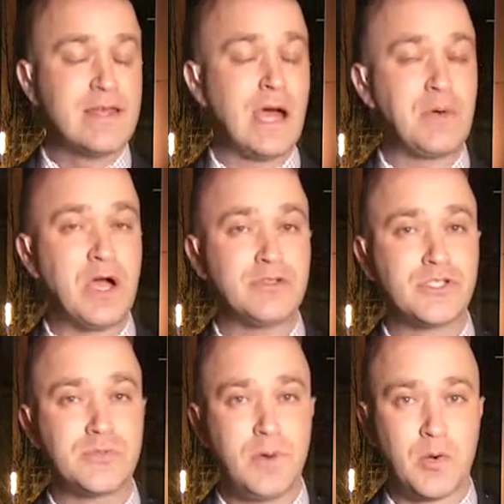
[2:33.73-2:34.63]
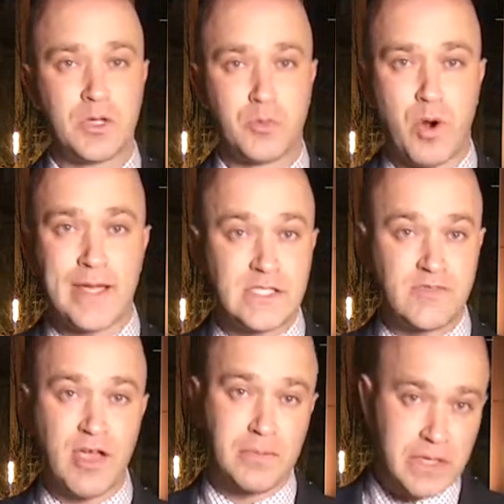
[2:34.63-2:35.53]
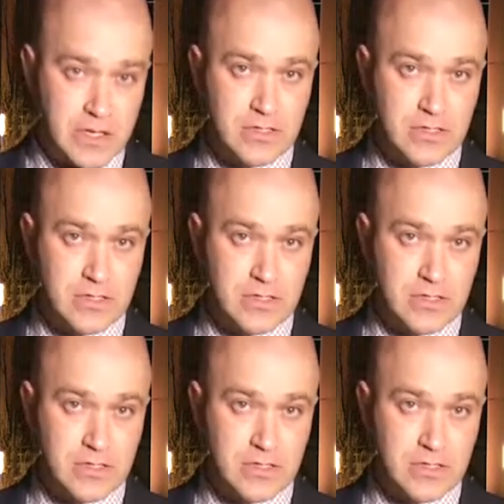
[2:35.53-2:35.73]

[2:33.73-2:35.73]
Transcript: Now, we also spoke with the Wrights family.